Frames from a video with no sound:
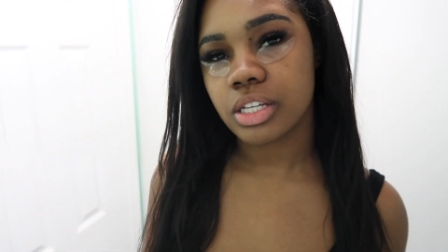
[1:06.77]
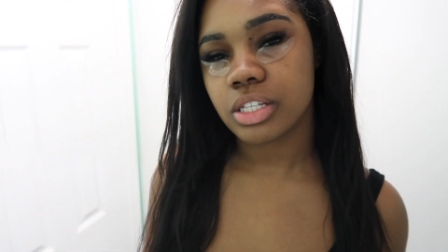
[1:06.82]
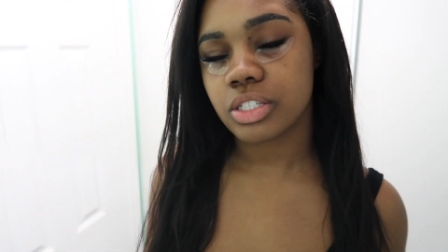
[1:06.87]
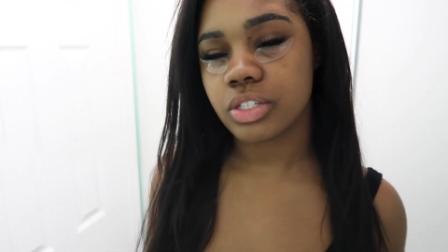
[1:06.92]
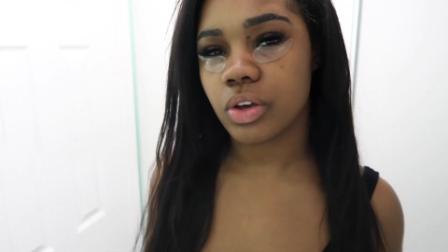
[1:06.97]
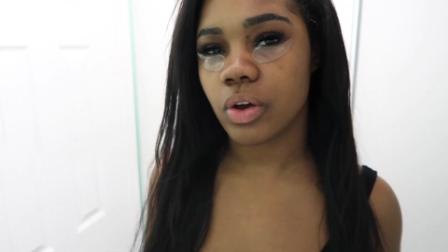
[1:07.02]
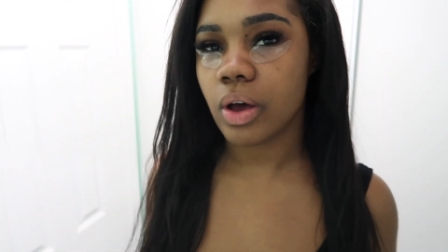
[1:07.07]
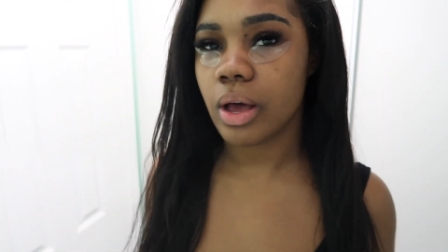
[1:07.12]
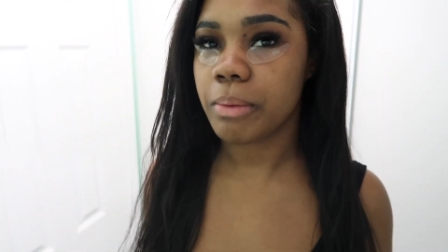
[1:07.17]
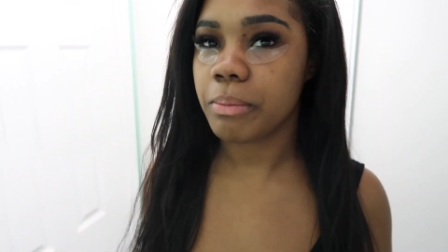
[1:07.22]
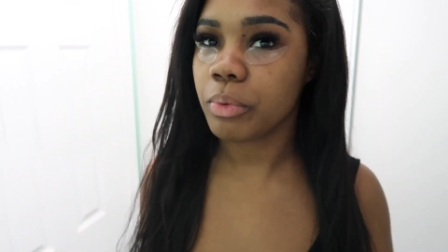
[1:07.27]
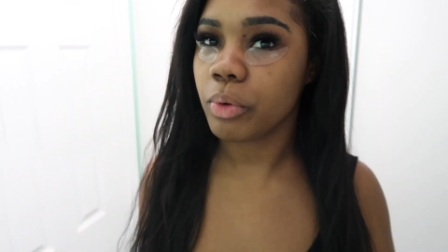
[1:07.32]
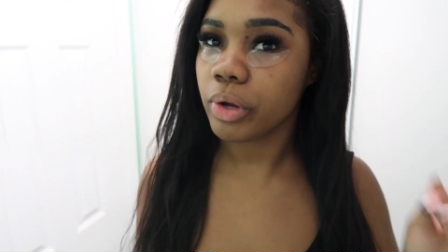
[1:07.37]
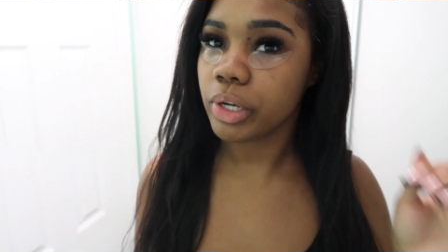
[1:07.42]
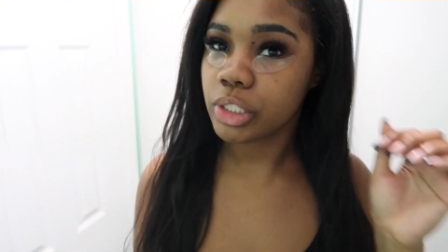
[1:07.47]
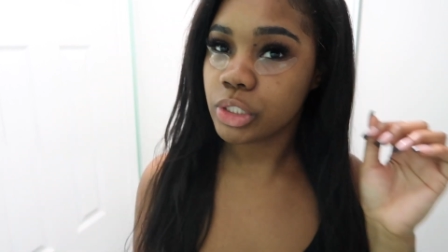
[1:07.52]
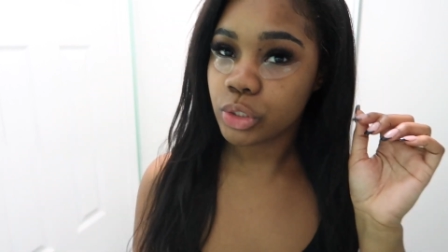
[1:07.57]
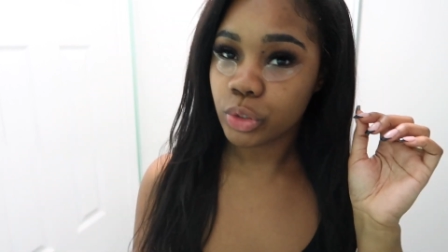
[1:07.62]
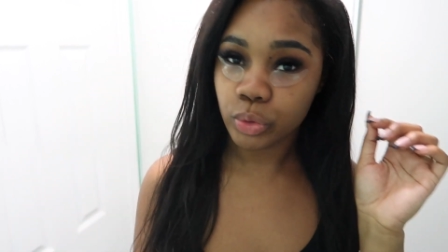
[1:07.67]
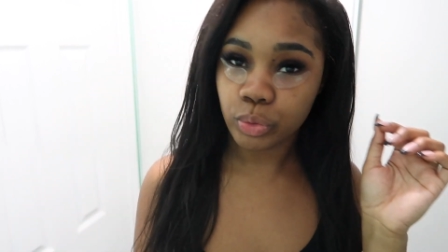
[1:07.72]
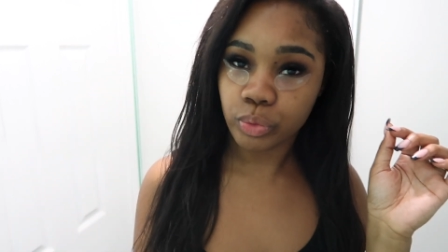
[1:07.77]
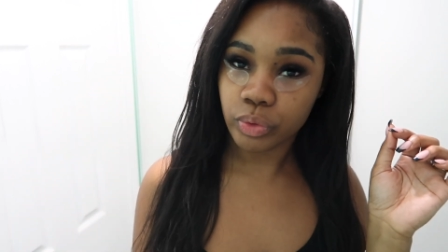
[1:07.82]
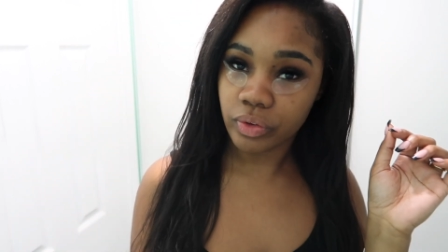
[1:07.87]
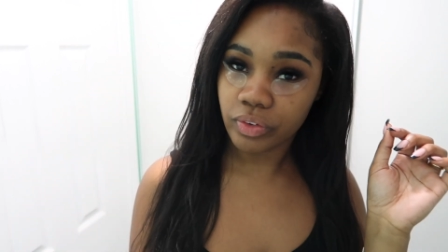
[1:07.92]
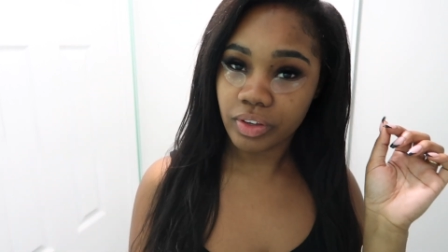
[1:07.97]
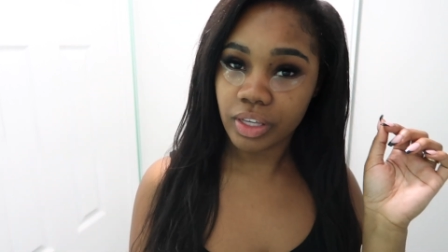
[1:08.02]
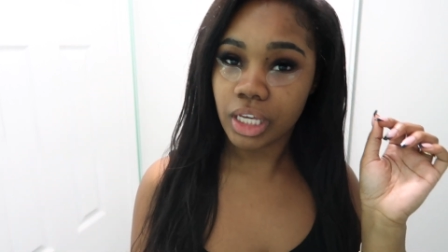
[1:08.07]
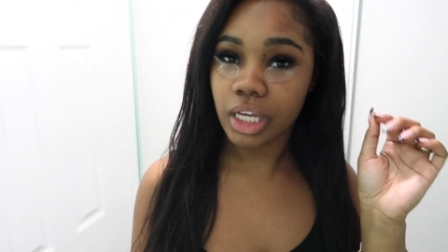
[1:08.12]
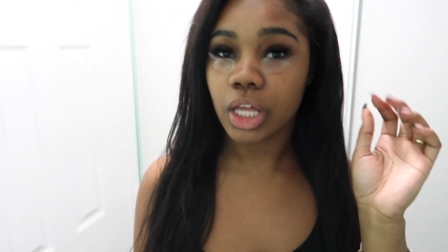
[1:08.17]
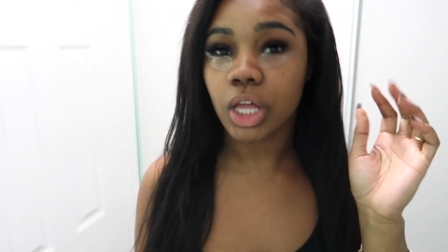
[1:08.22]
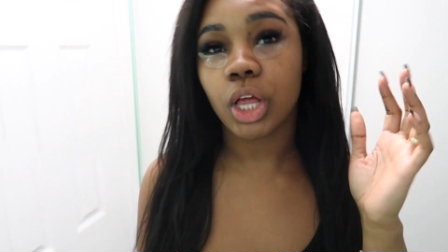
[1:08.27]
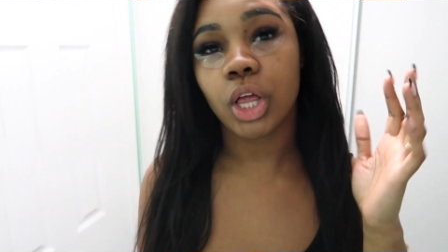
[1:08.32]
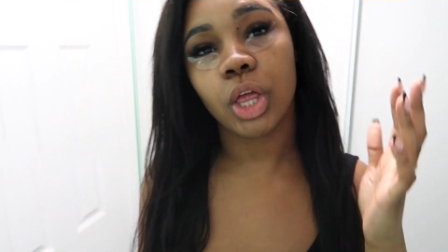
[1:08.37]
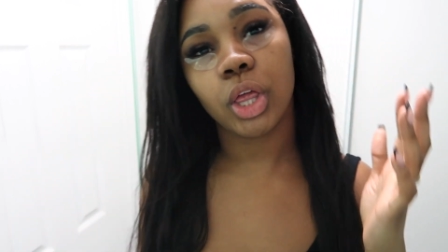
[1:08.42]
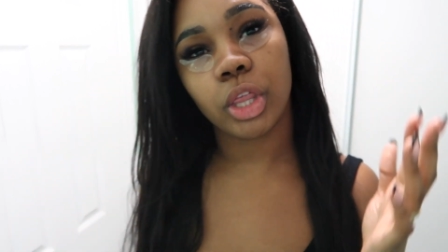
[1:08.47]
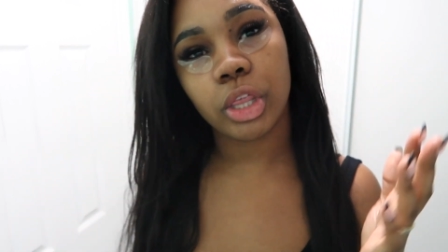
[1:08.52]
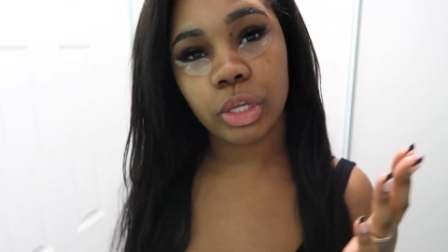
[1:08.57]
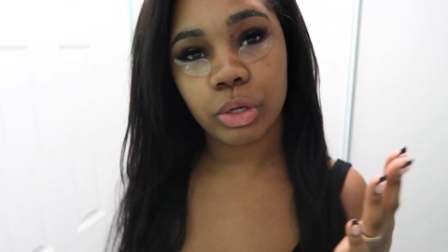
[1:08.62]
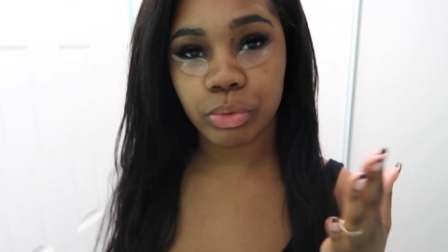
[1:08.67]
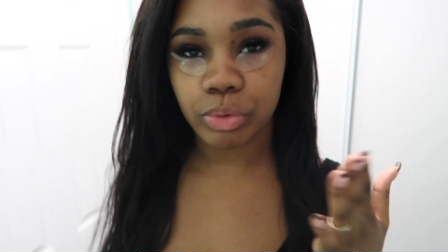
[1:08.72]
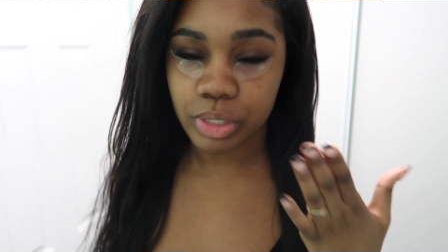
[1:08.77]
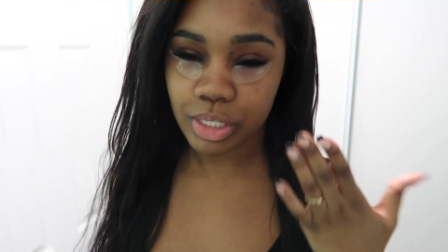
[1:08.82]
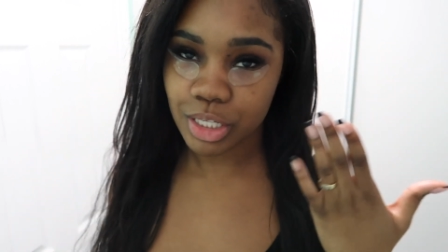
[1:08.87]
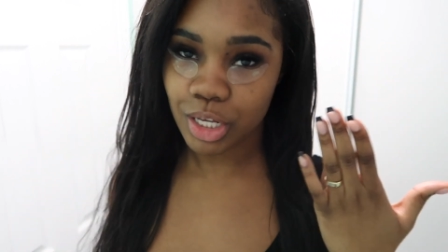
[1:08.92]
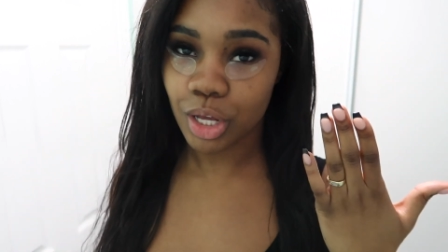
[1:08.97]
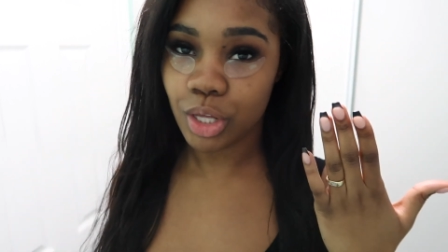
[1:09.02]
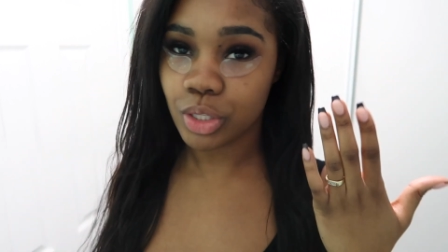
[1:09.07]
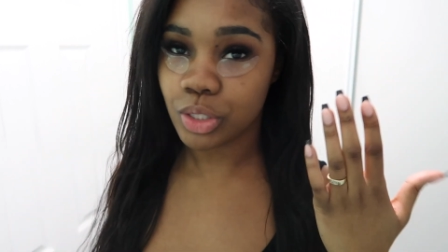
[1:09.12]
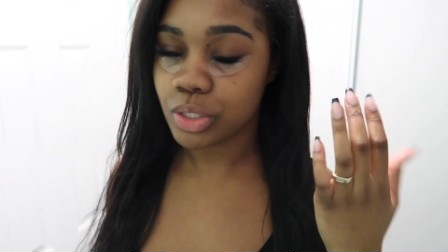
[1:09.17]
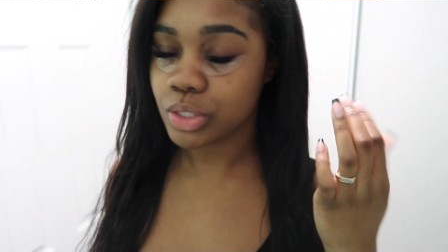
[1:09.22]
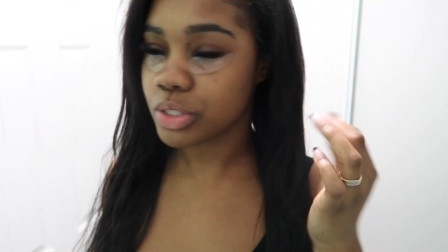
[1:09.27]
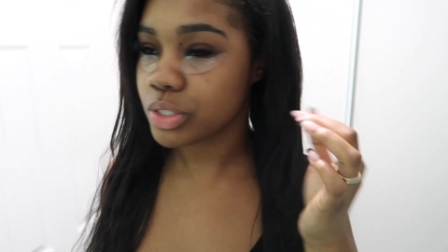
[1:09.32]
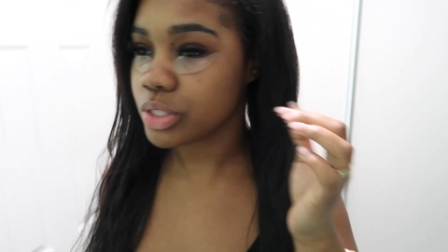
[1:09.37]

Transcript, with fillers: So I'm going to reveal the result.